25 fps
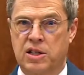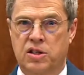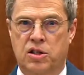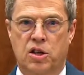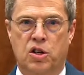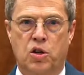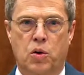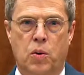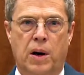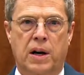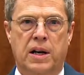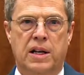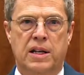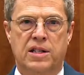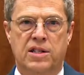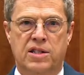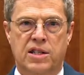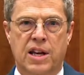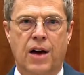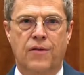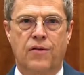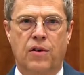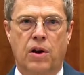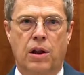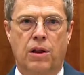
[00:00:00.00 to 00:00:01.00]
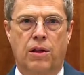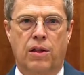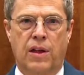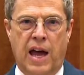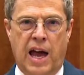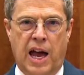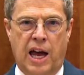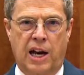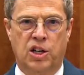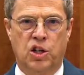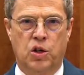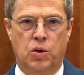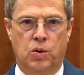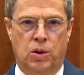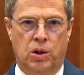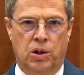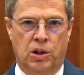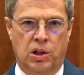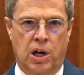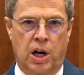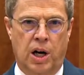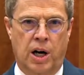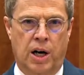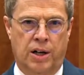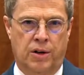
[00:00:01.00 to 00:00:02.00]
is the 27th
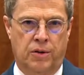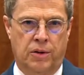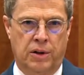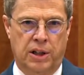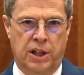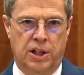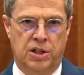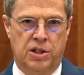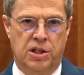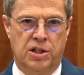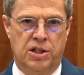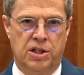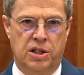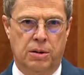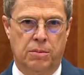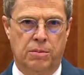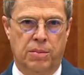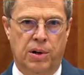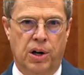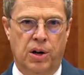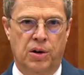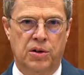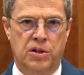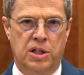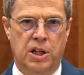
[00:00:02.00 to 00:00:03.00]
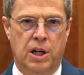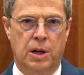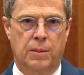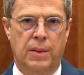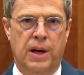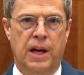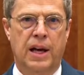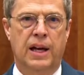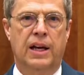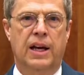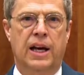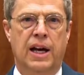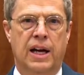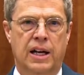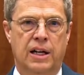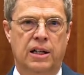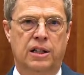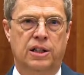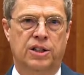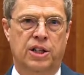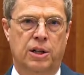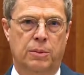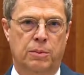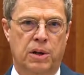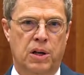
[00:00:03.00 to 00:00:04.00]
annual Law and Religion Symposium
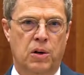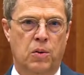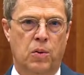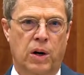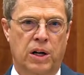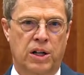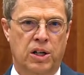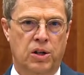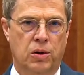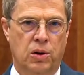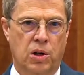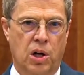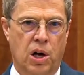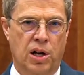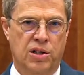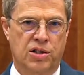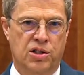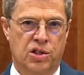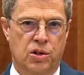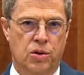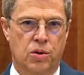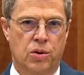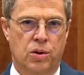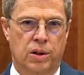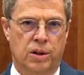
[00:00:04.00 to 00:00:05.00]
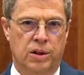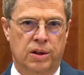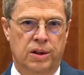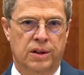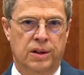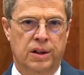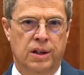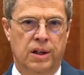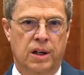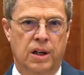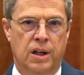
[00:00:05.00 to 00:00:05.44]
held at BYU Law School.